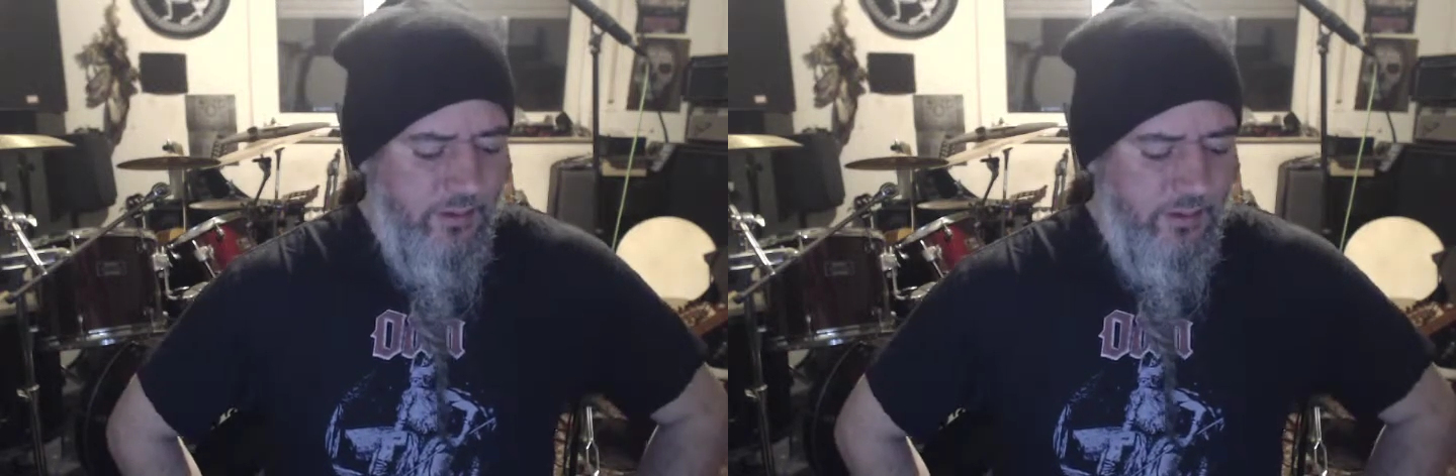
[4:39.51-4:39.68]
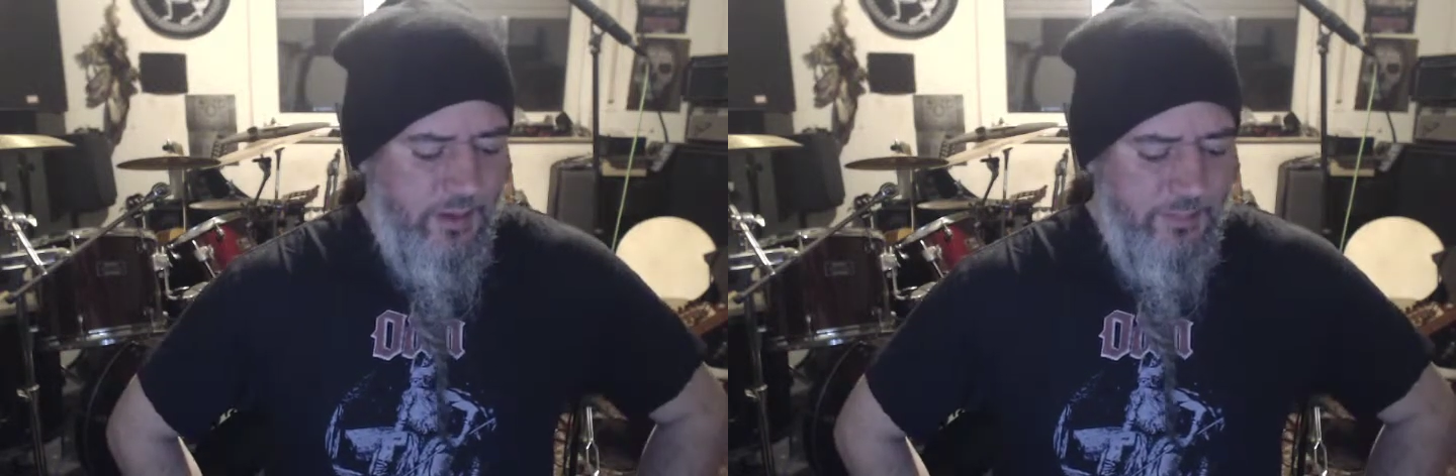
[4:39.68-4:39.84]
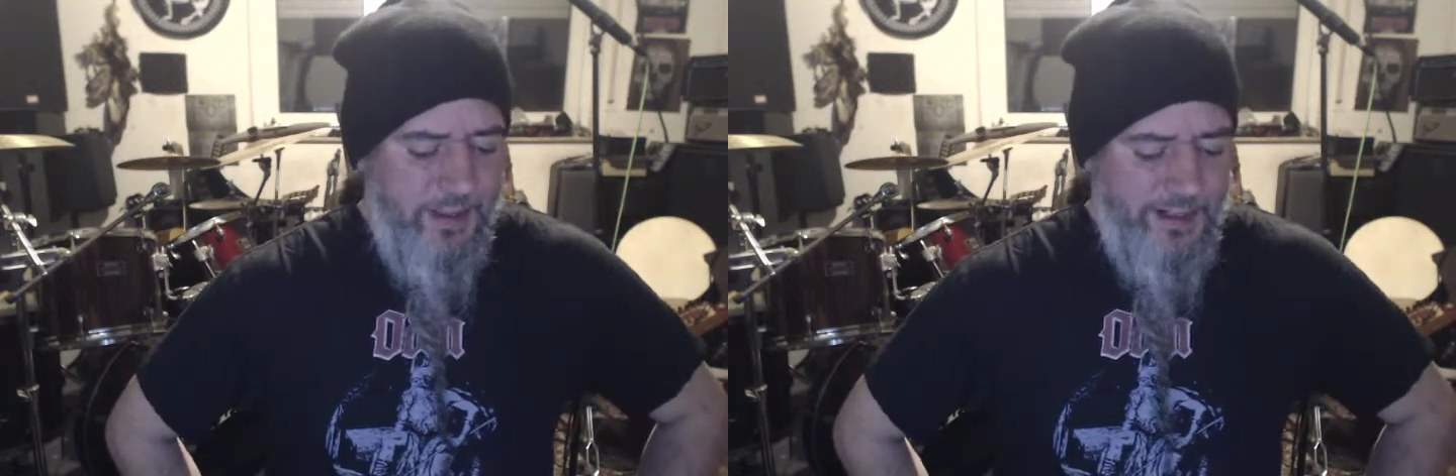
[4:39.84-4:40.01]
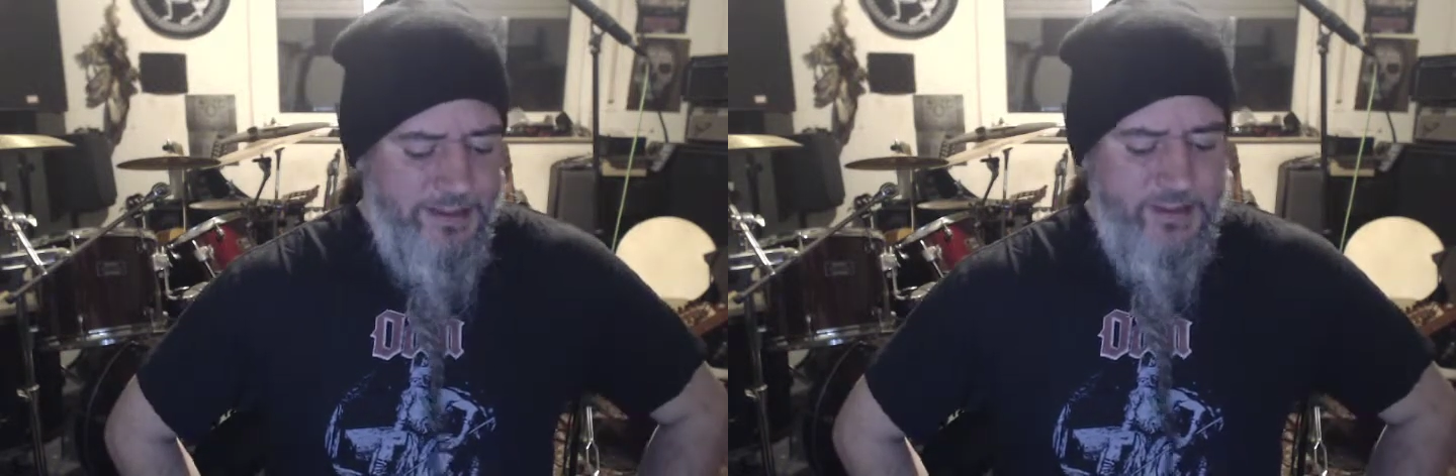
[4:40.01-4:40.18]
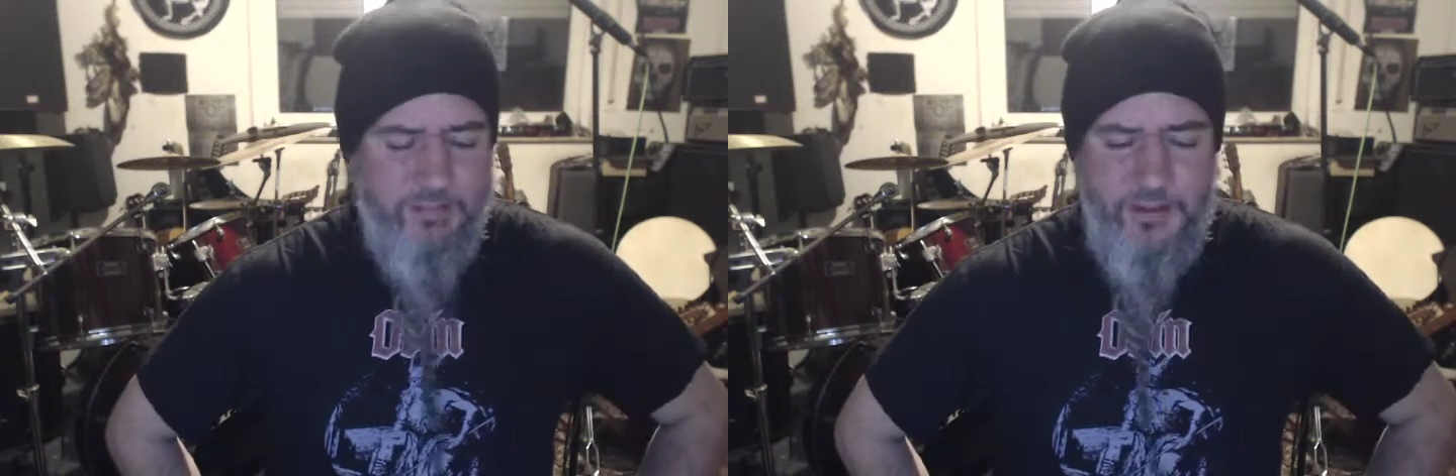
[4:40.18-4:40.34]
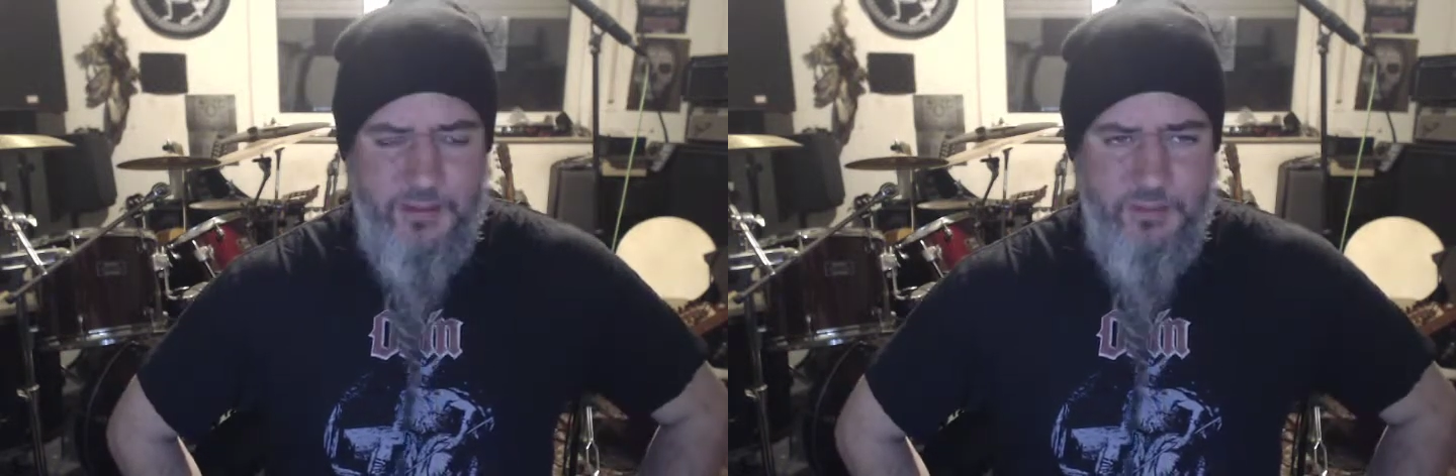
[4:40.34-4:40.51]
get past the
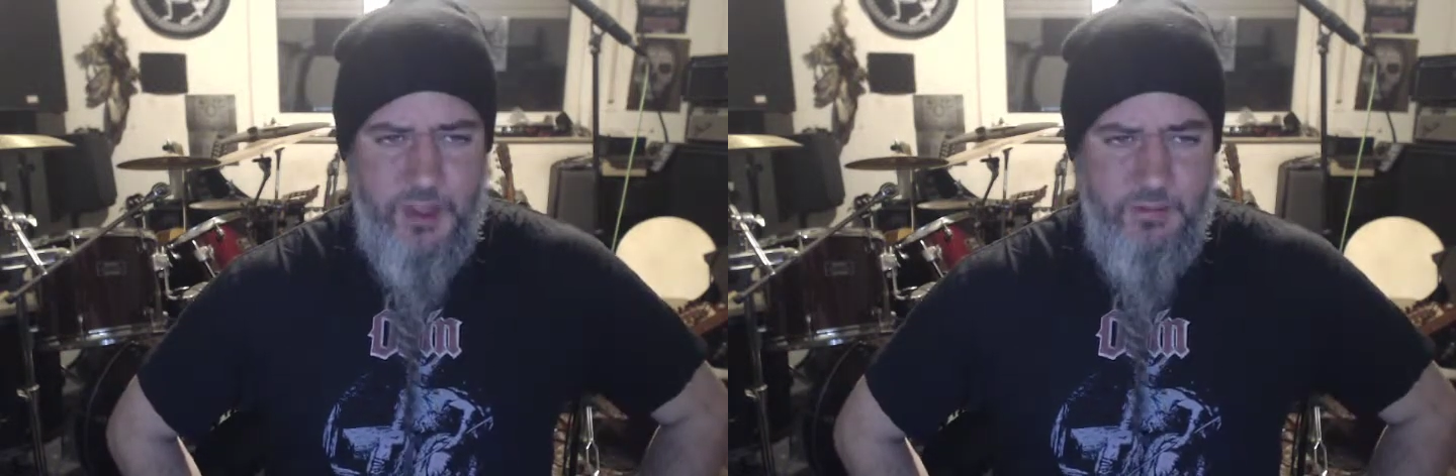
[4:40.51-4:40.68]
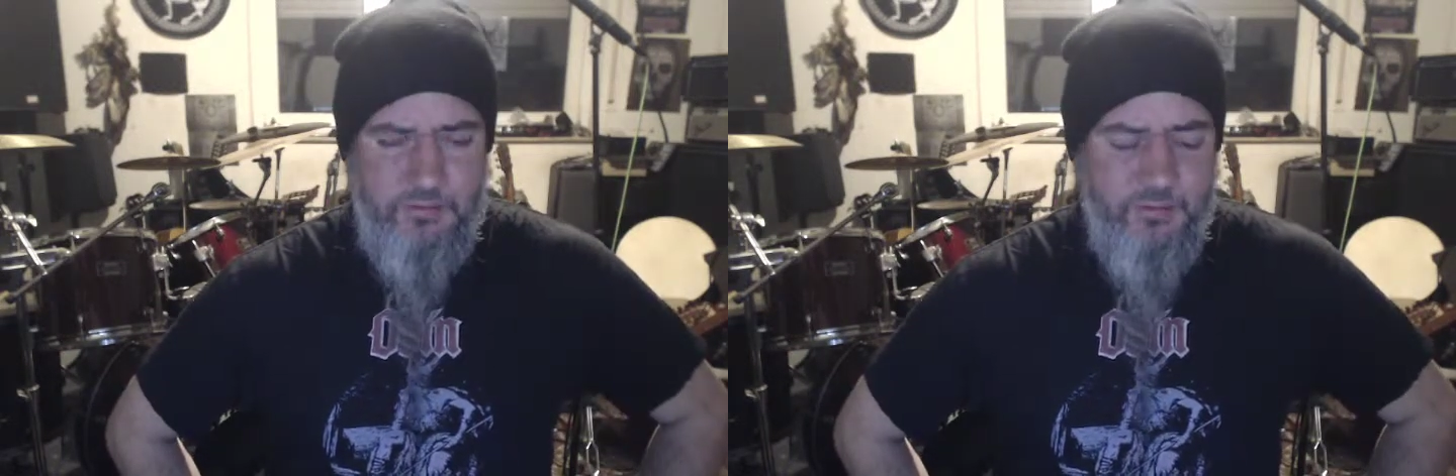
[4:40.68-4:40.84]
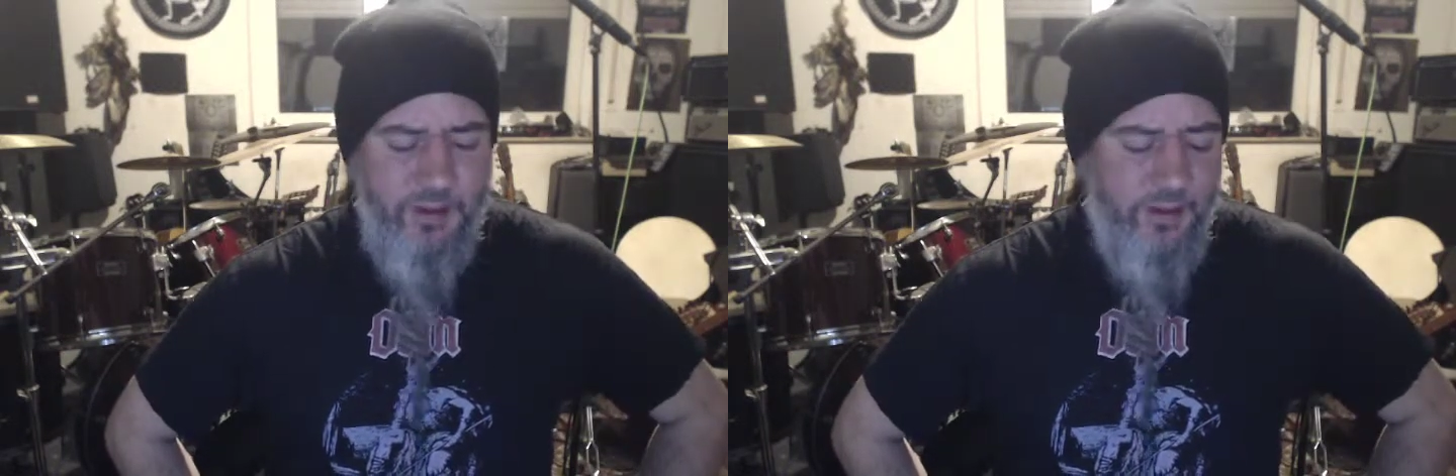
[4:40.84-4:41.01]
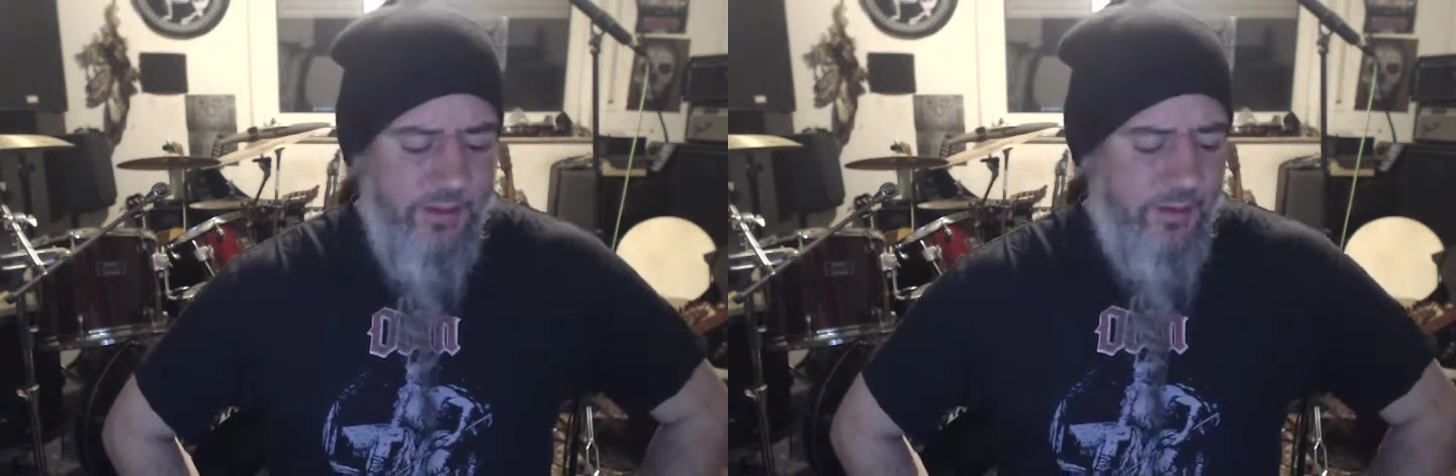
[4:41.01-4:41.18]
bone problem.